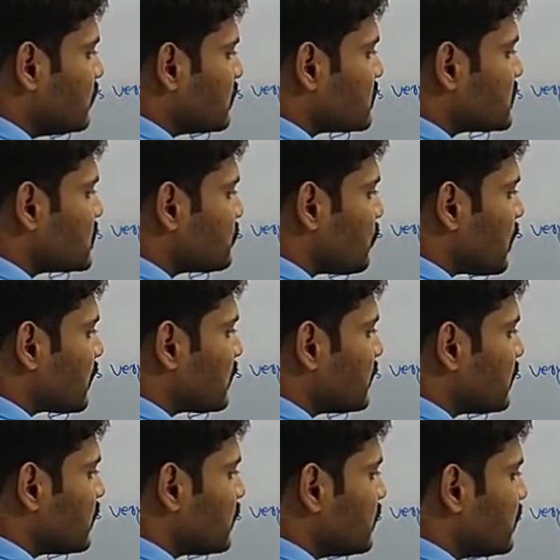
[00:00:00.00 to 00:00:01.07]
This is what
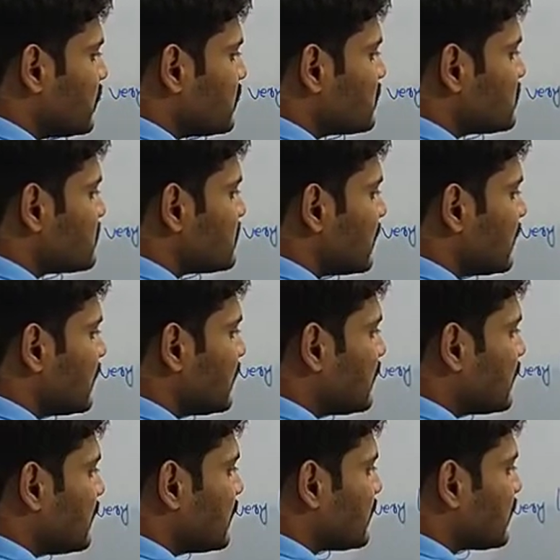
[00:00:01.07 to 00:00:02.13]
here?
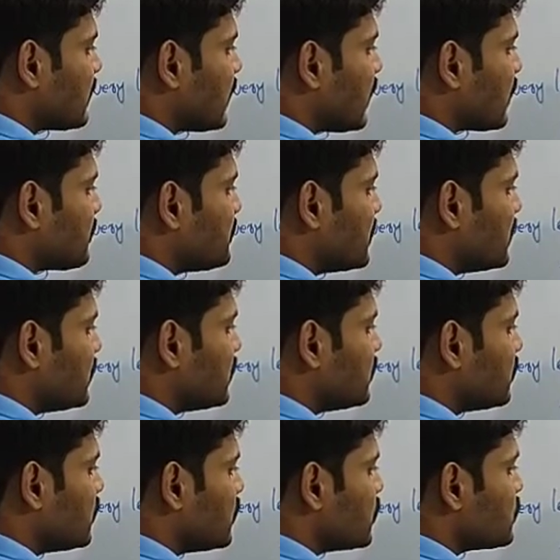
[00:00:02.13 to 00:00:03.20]
Singlet
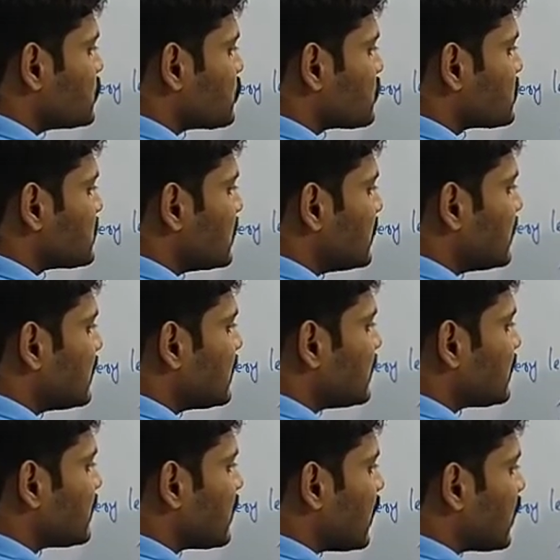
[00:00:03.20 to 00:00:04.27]
carbene. So singlet